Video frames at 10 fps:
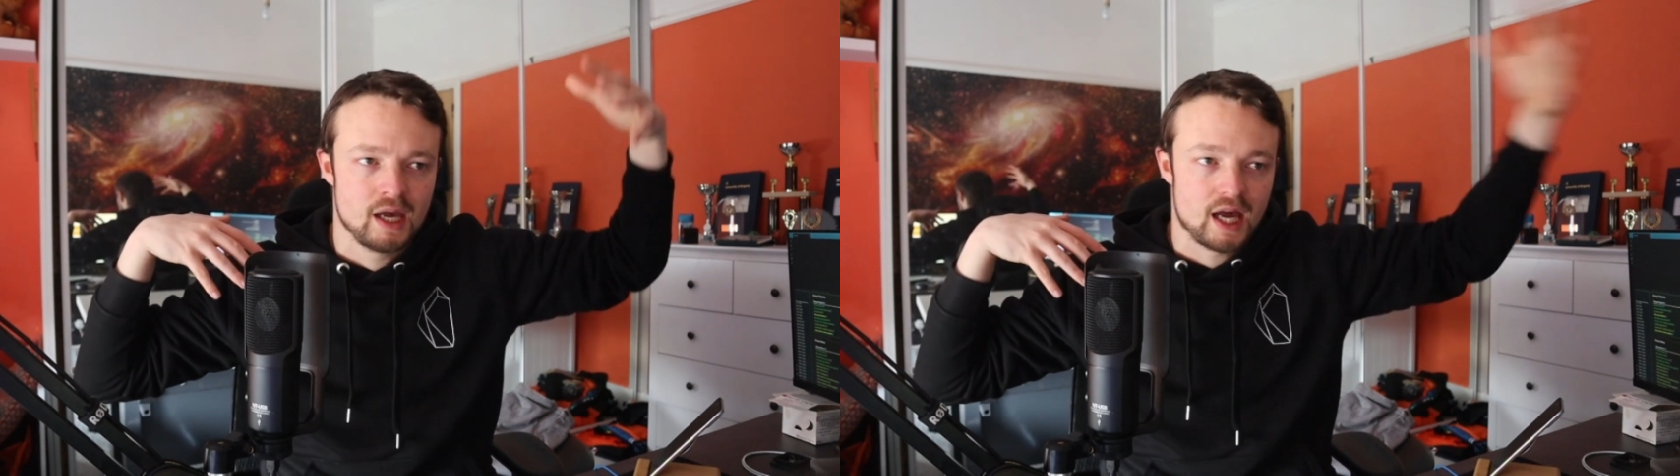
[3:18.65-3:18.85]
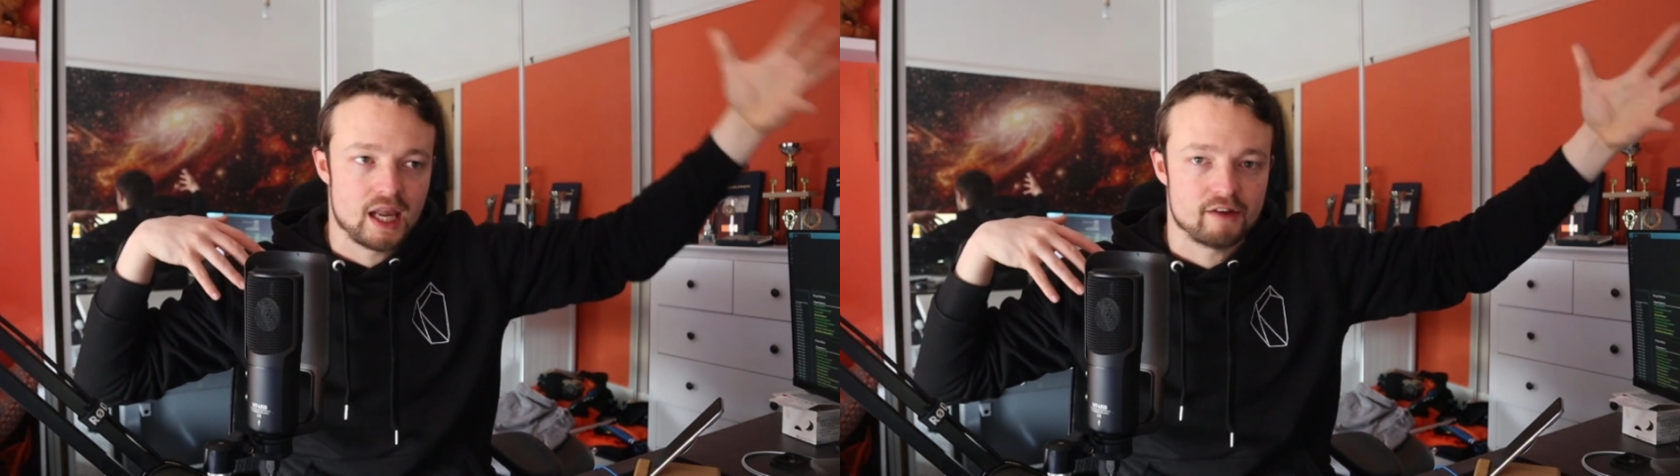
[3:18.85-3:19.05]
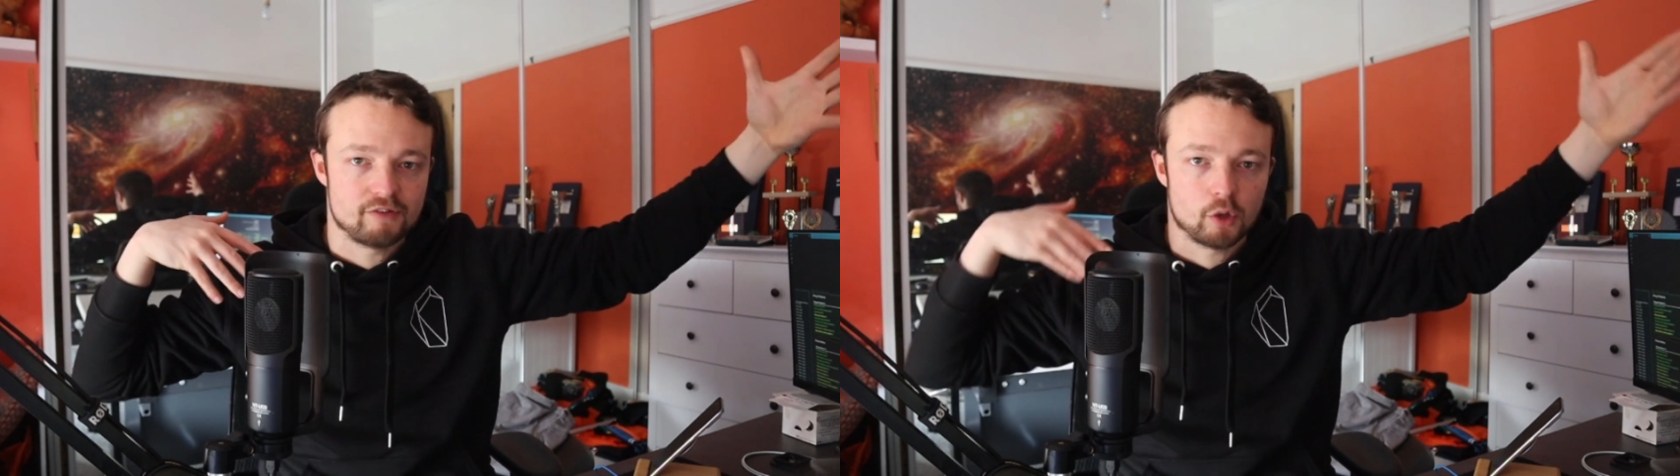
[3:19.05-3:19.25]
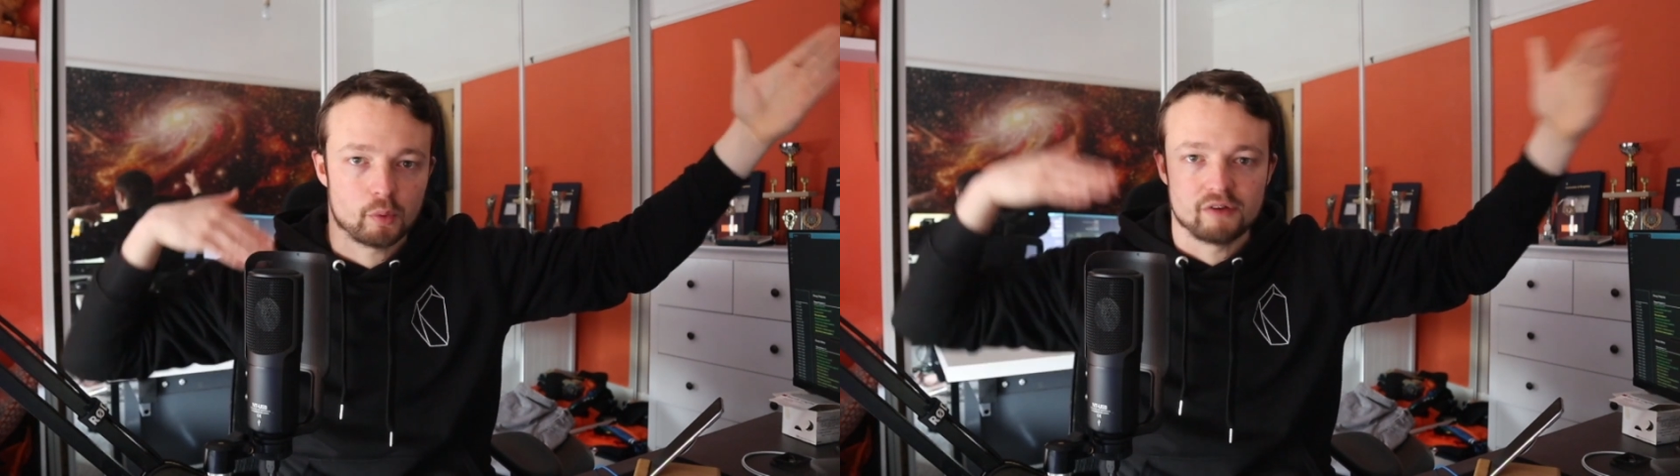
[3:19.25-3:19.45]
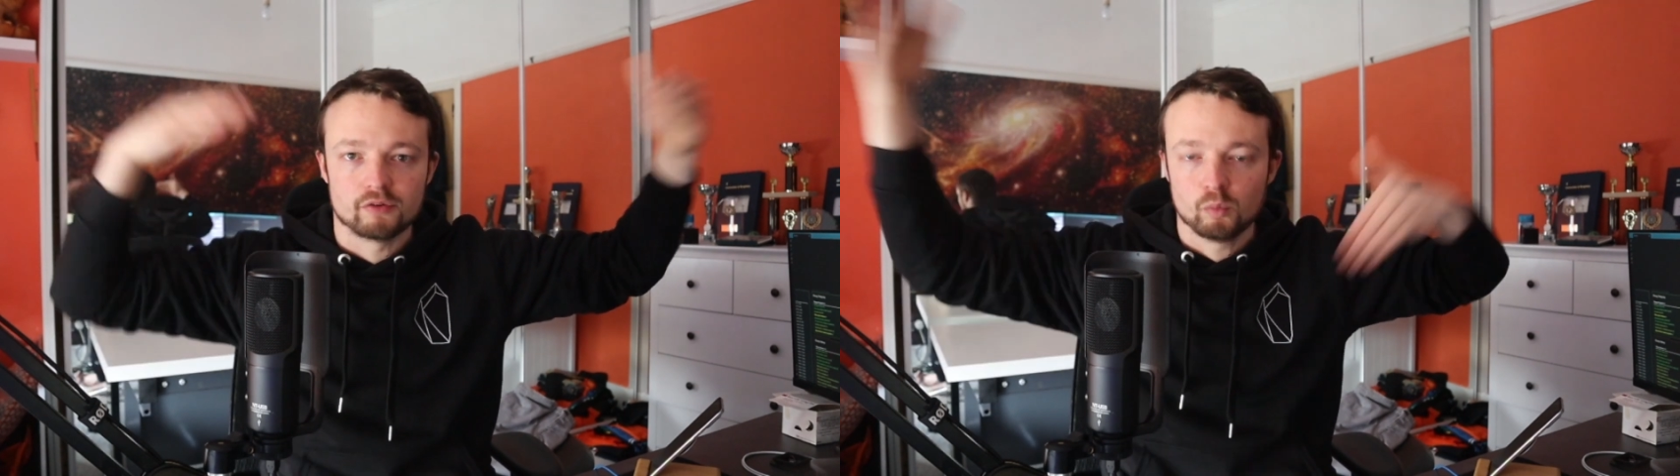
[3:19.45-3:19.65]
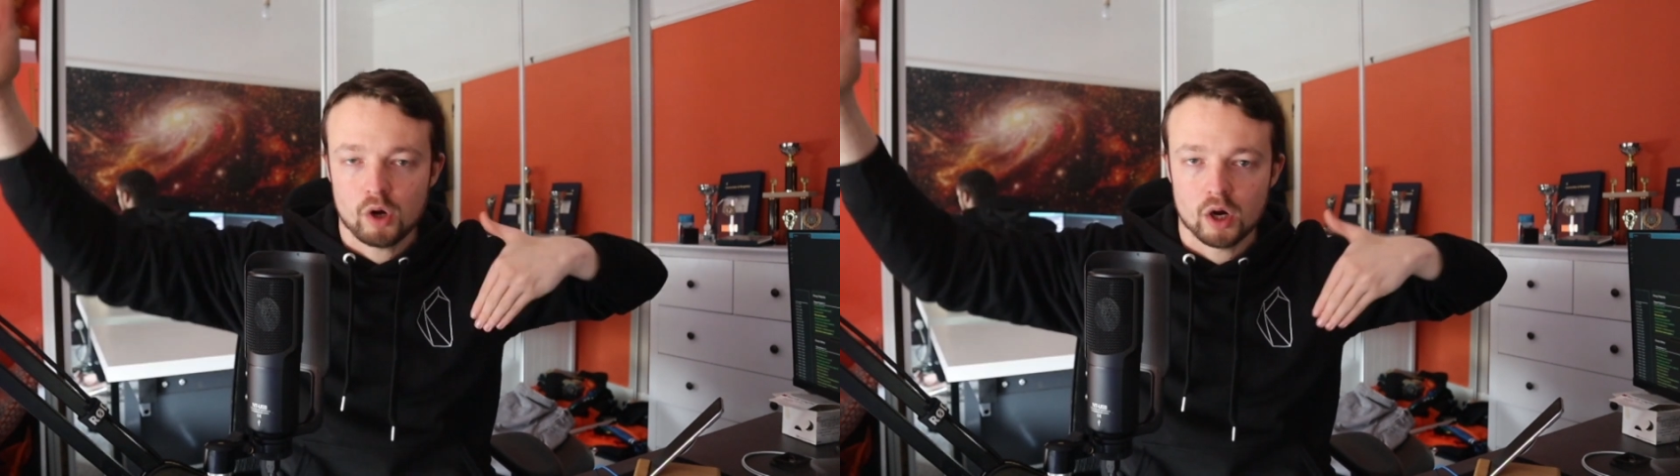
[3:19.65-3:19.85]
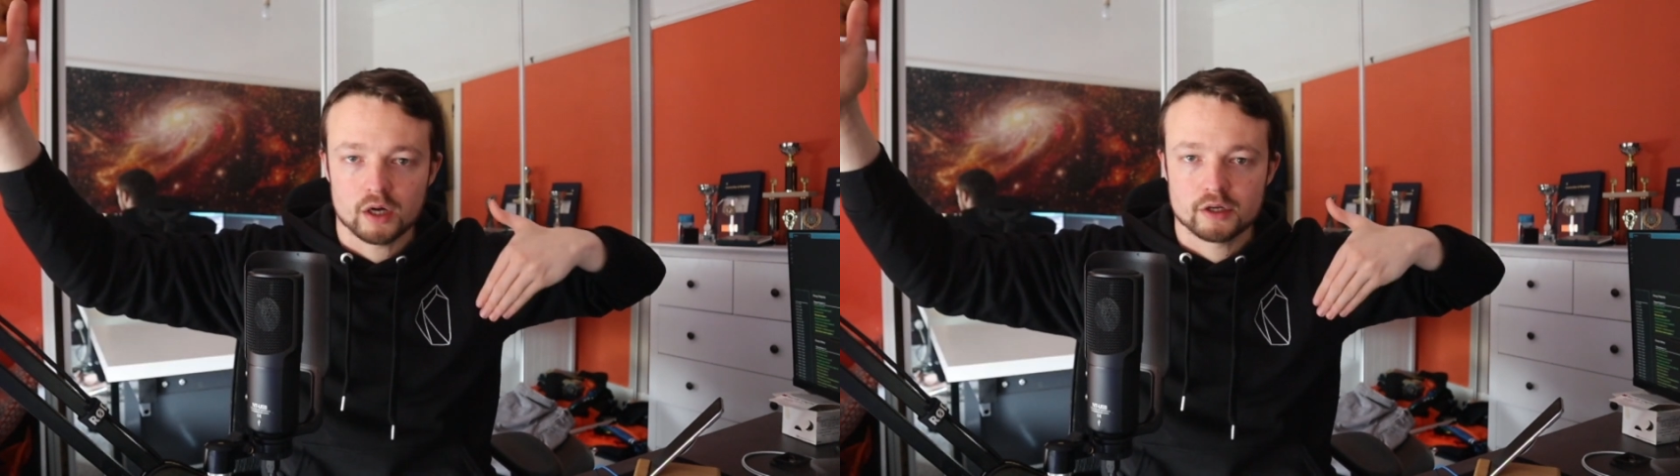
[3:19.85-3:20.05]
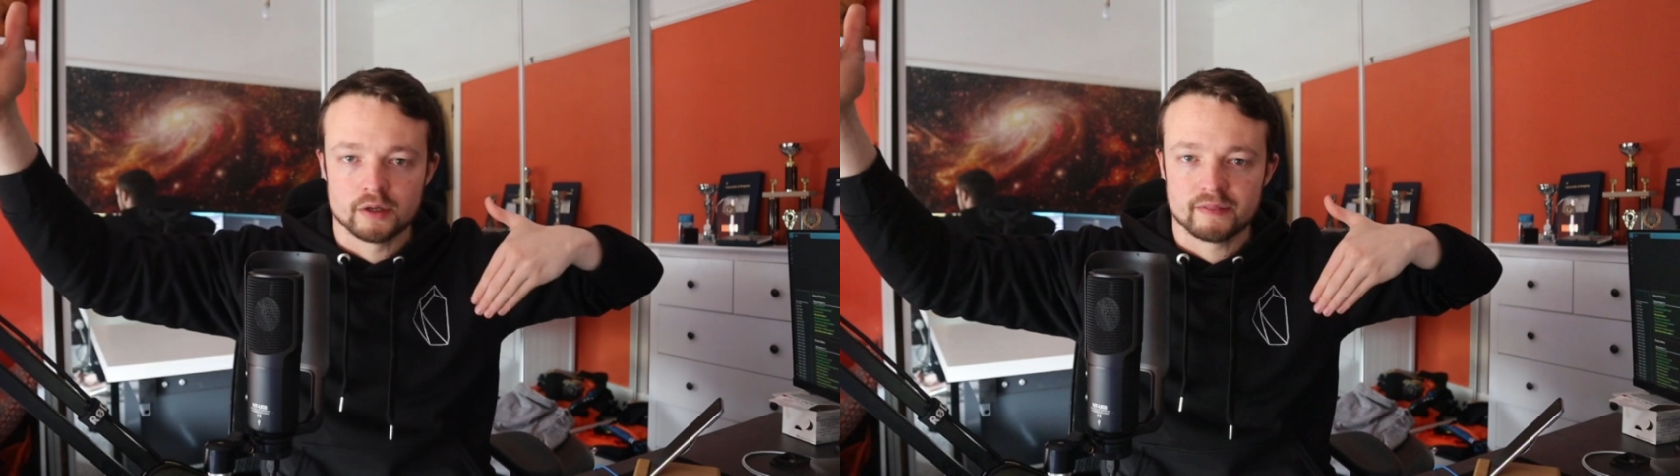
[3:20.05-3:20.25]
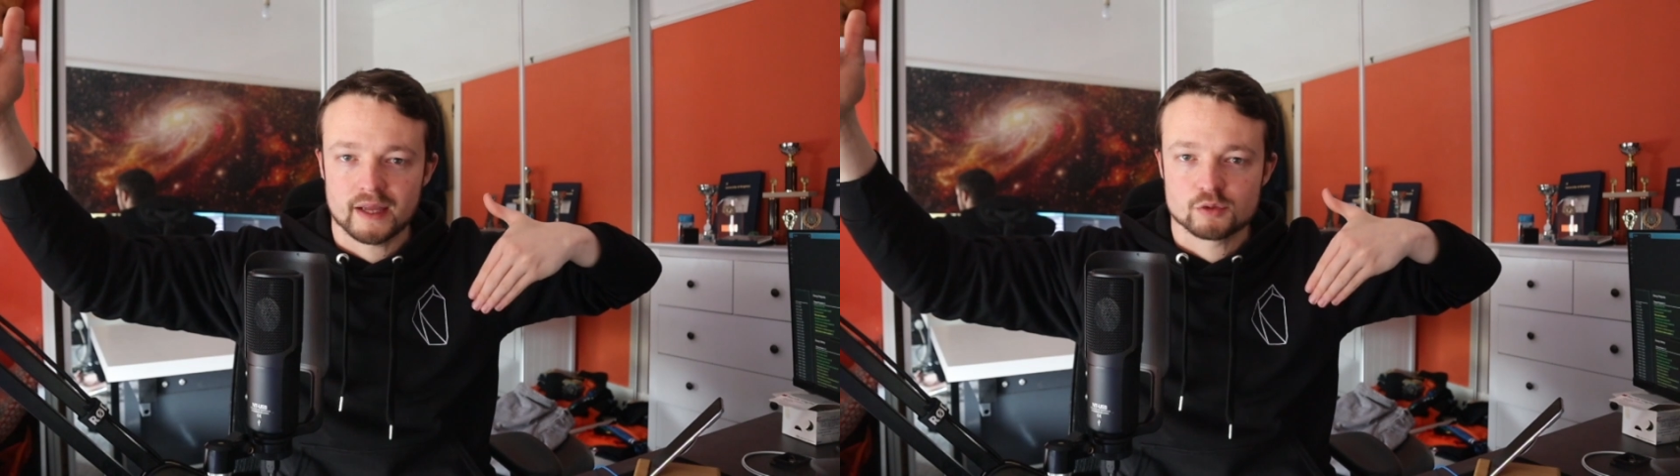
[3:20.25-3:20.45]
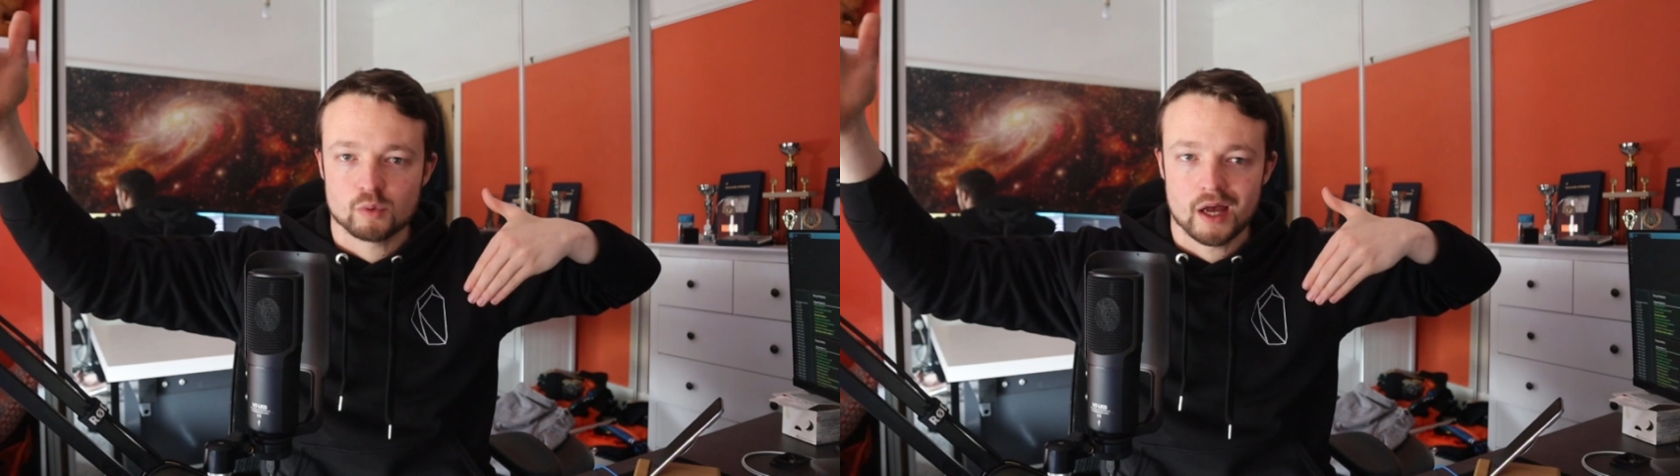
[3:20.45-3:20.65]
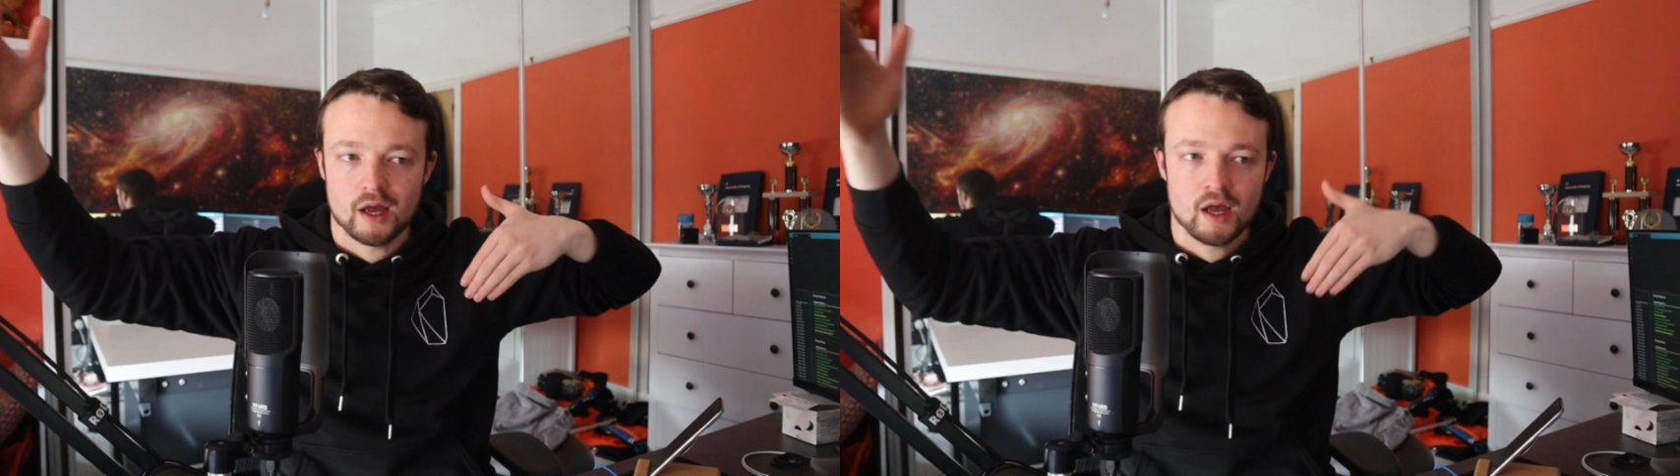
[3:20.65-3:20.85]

and effort away from work, and that's where